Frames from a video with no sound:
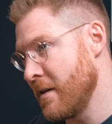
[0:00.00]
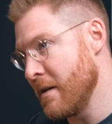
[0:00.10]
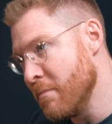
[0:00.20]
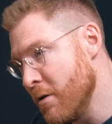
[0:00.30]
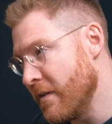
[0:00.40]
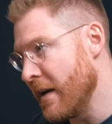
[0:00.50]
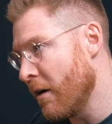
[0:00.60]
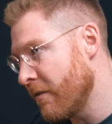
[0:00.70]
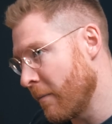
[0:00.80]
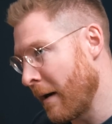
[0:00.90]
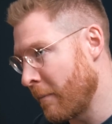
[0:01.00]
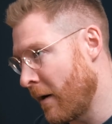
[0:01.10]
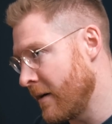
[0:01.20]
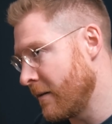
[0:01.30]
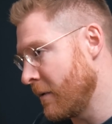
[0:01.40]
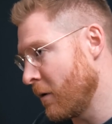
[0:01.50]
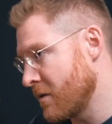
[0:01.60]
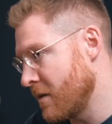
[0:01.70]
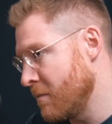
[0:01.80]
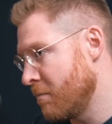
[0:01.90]
He's moved in over the back behind. We've got
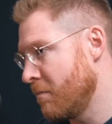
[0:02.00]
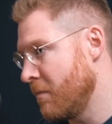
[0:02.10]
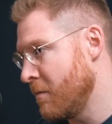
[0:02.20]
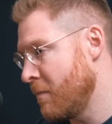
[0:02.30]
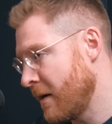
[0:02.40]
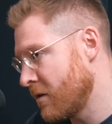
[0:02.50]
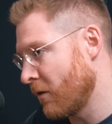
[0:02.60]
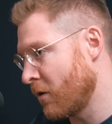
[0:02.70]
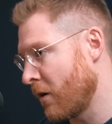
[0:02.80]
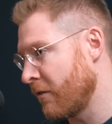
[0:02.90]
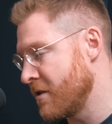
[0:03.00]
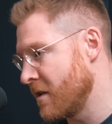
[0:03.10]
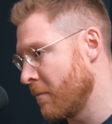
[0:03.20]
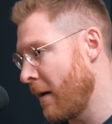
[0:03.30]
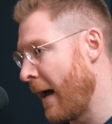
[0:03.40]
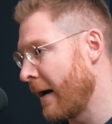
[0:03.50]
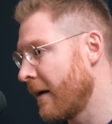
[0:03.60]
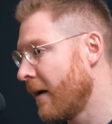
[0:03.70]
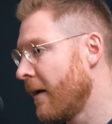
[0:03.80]
these big sort of conifers at the back.